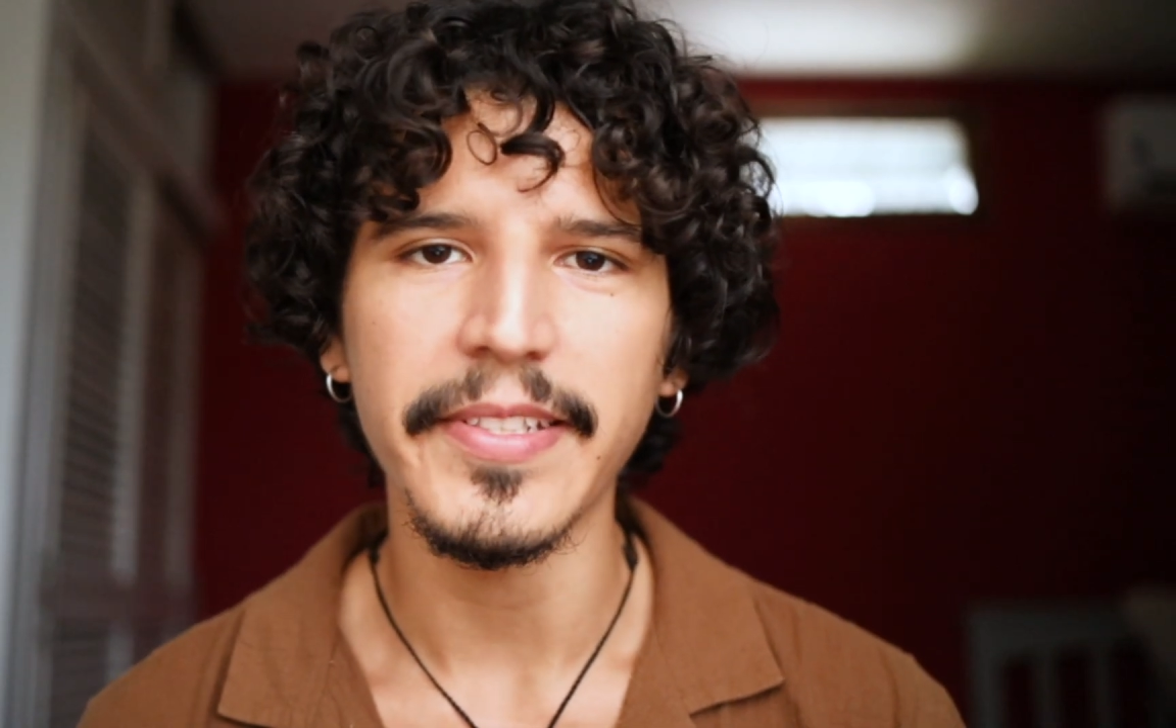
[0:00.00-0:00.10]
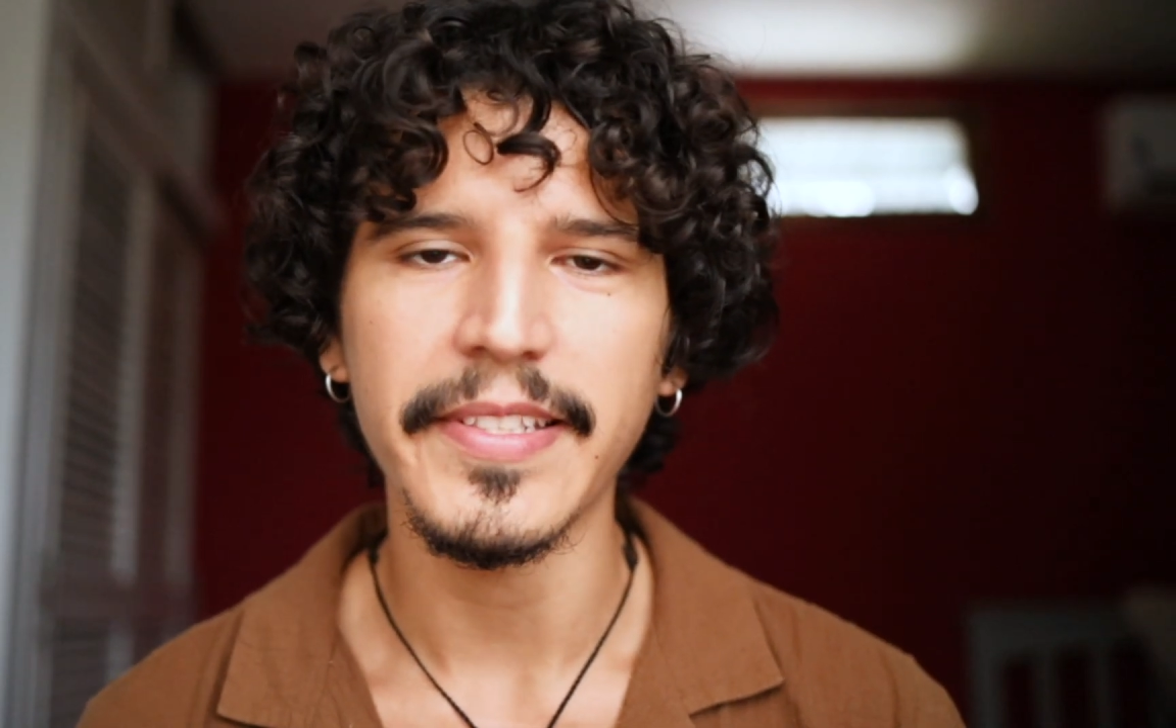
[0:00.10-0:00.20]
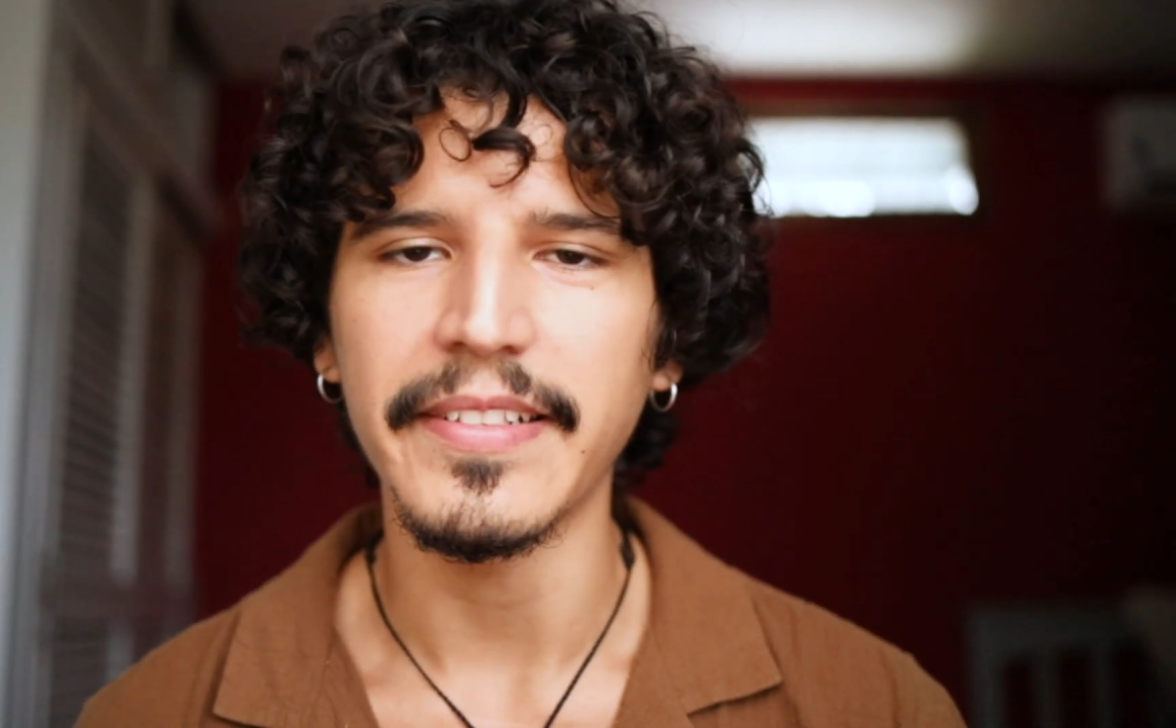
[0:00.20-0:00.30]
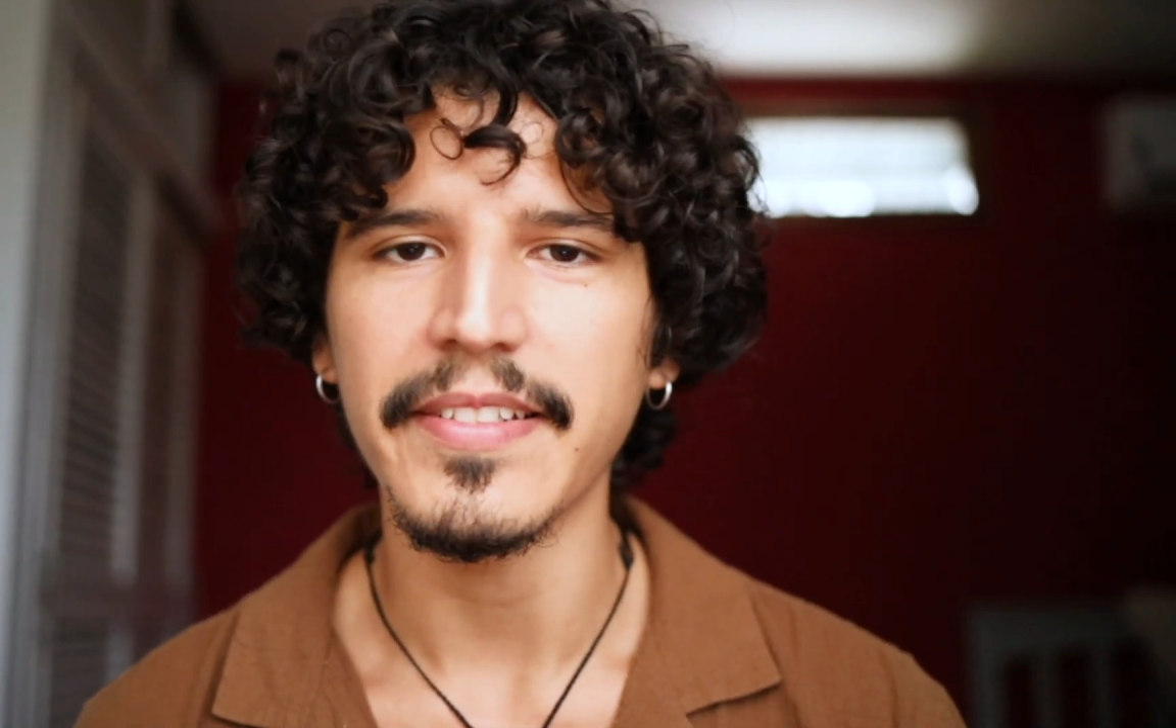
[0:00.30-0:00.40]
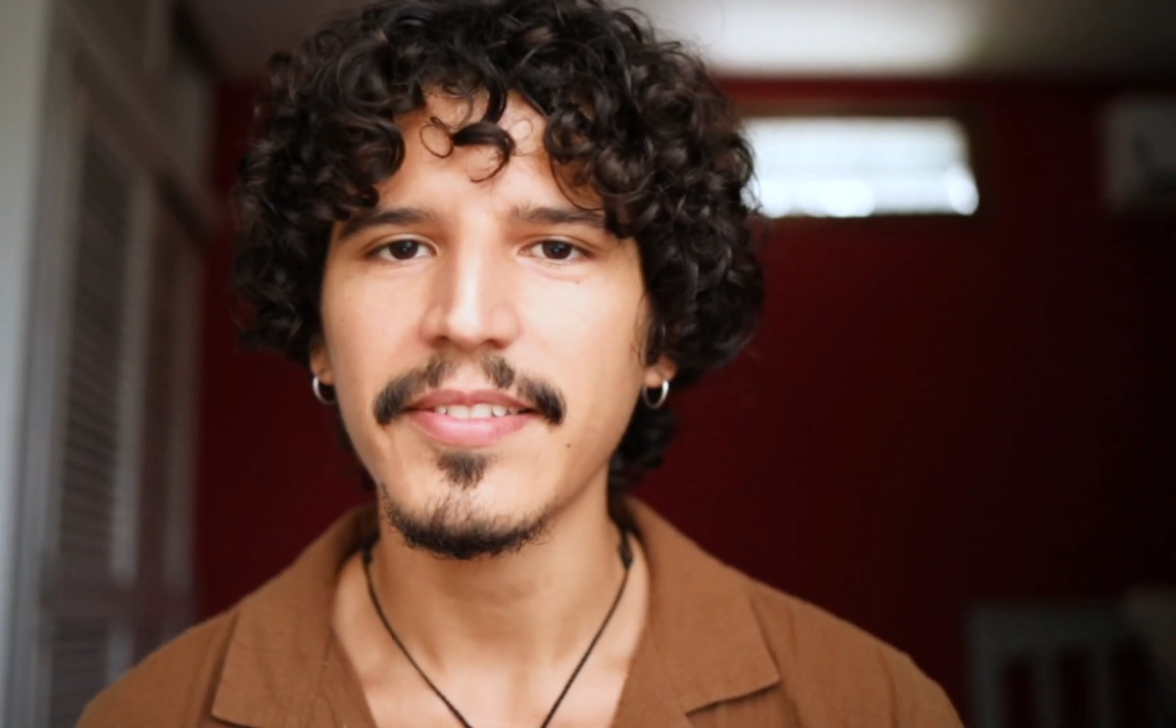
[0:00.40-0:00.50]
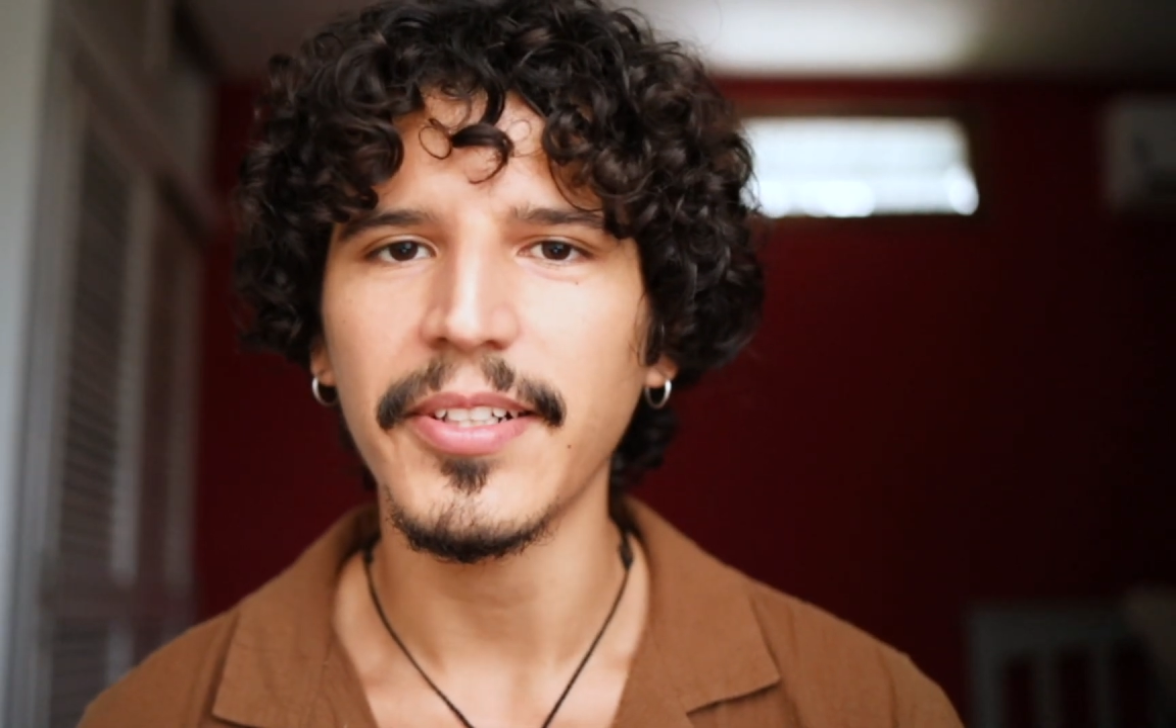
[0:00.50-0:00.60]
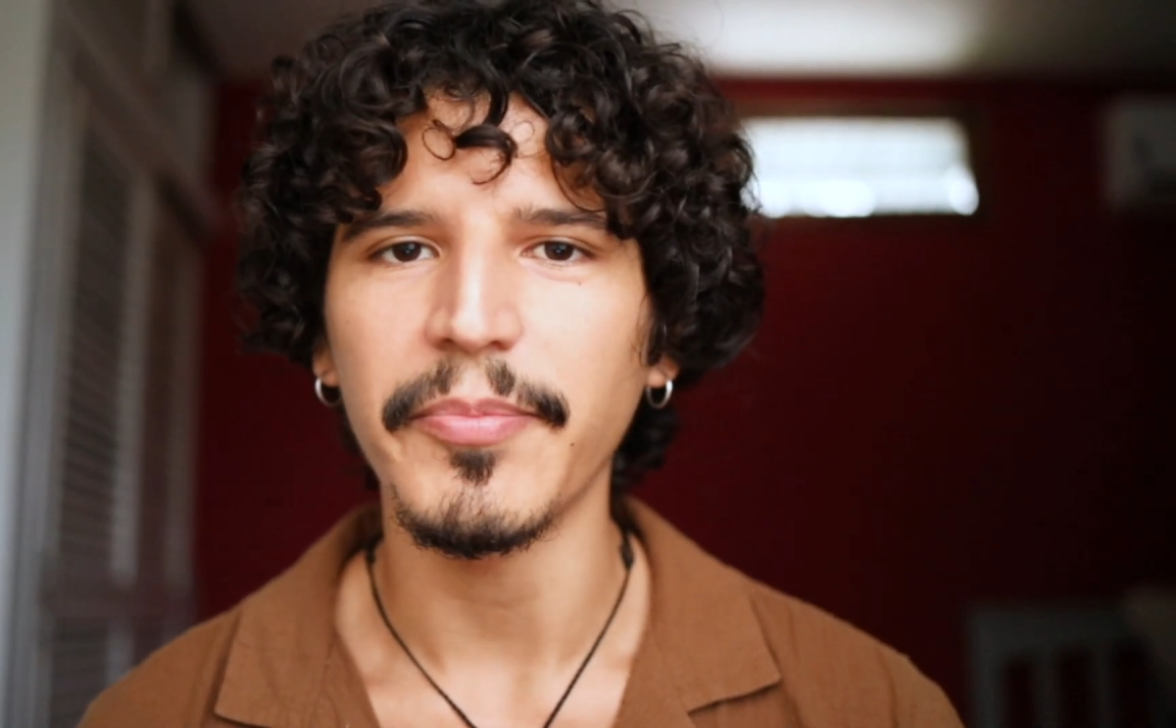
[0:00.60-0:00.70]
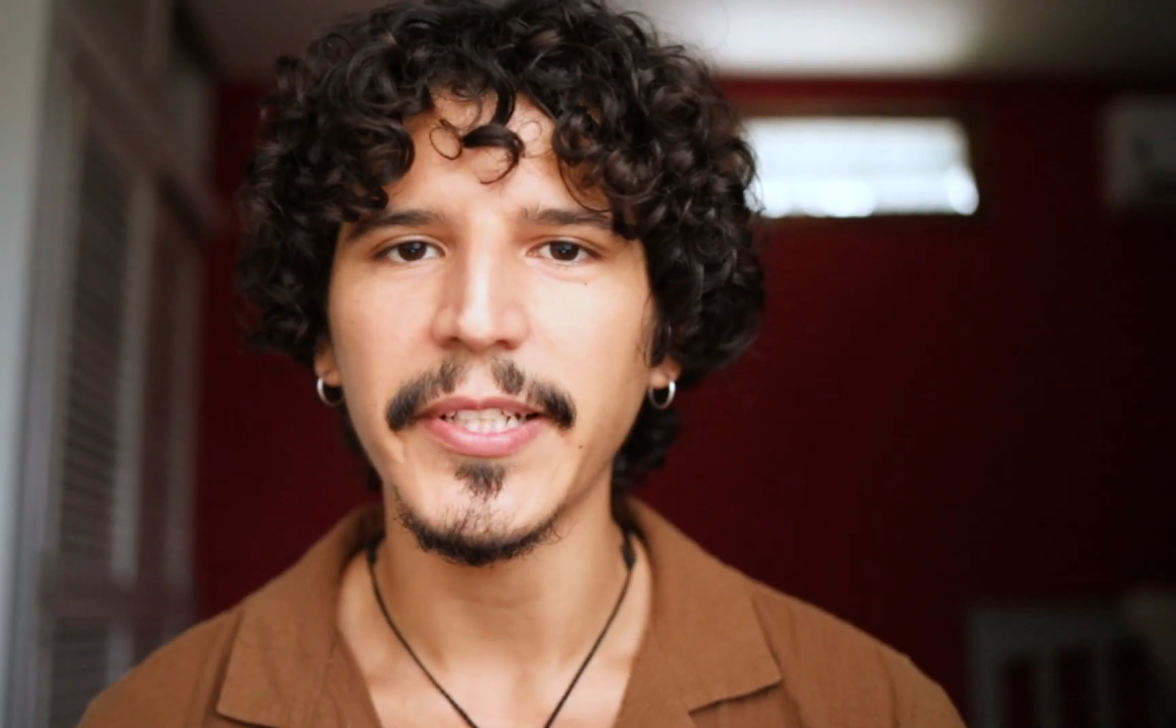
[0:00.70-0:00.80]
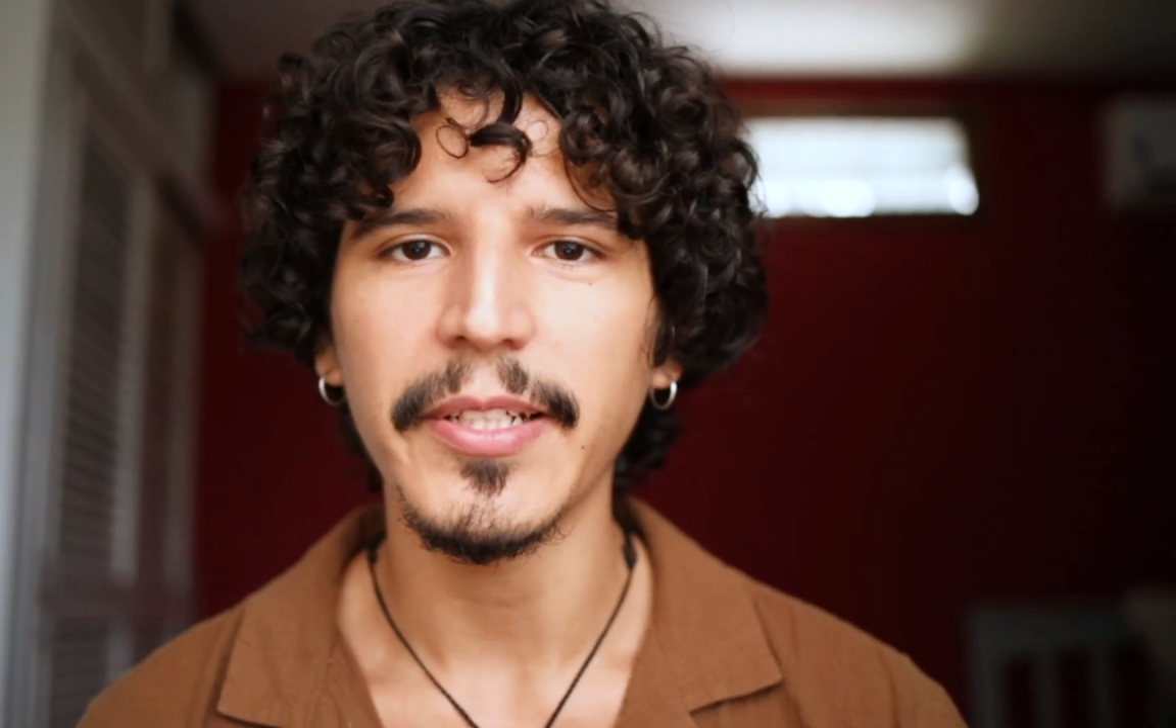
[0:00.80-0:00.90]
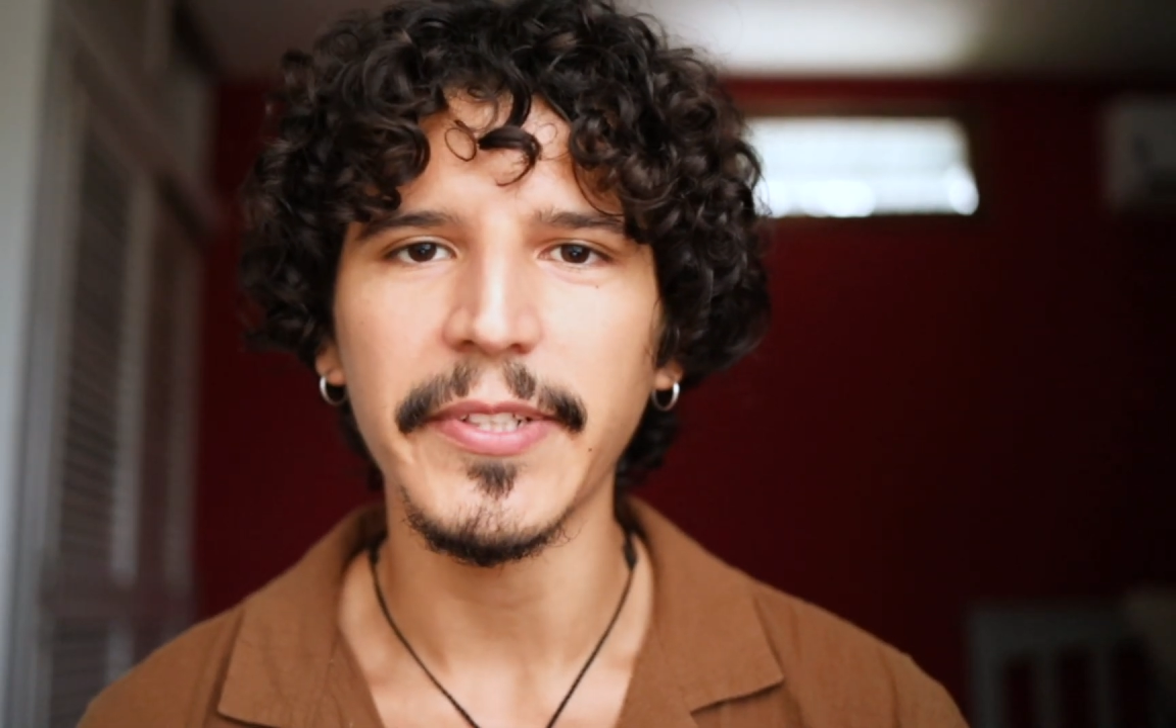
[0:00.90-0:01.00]
is going to
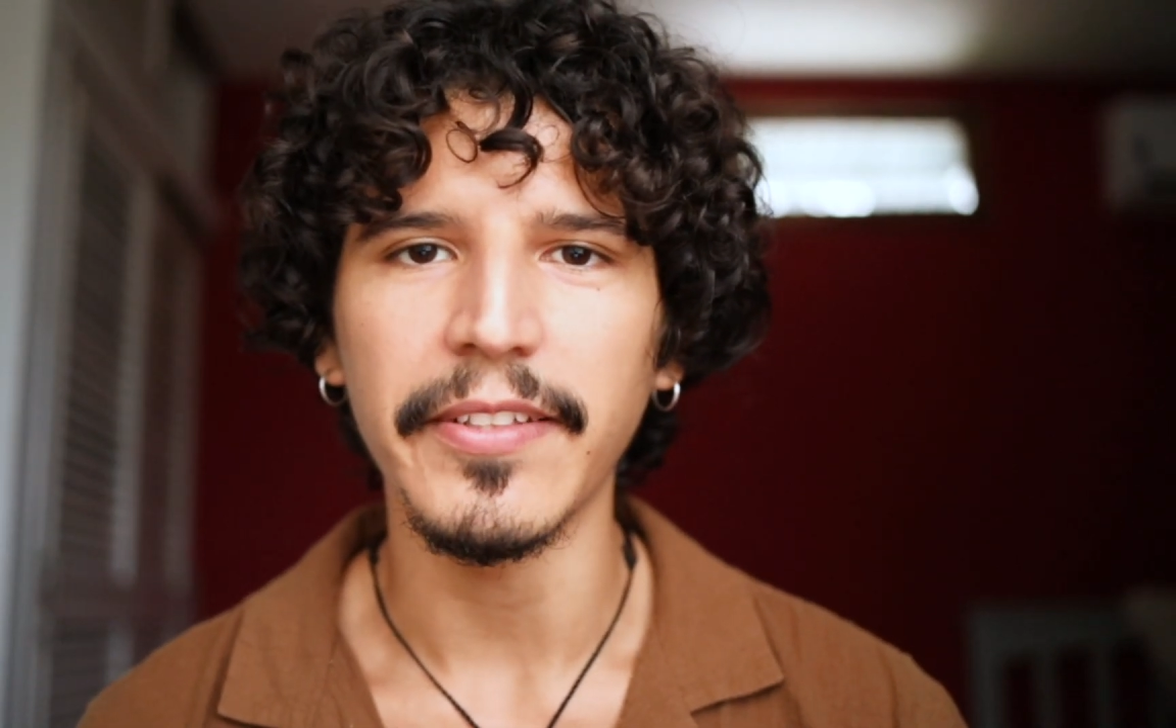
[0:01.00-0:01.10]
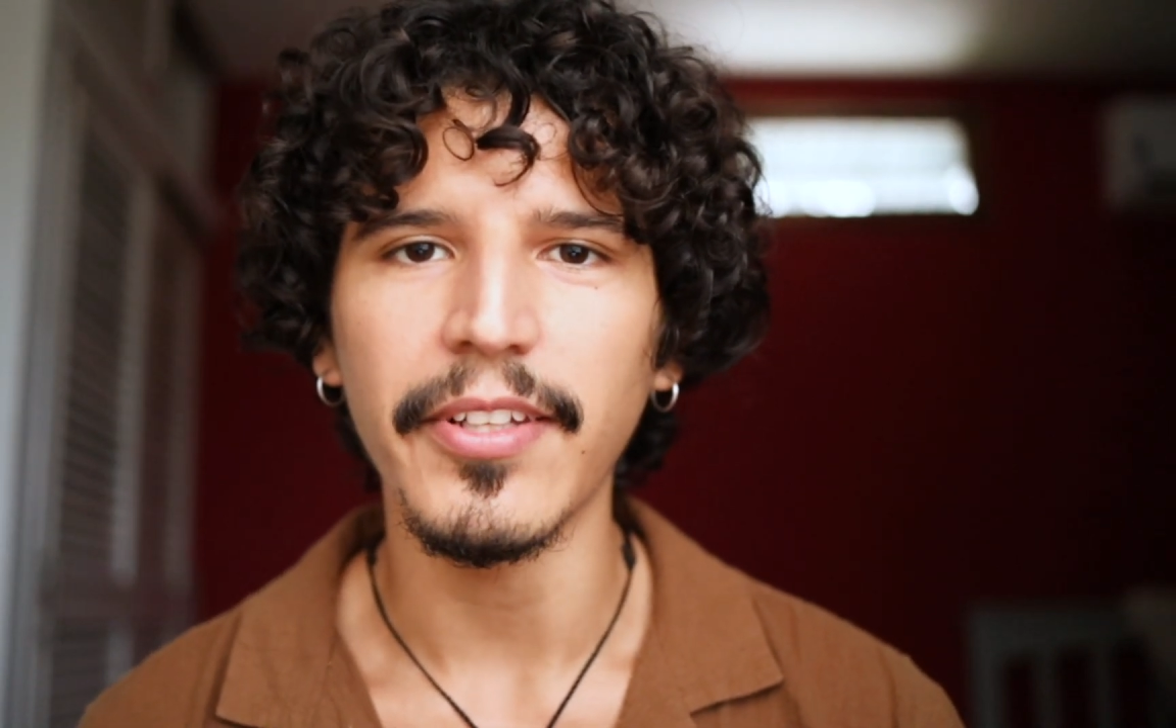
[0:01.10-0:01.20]
start becoming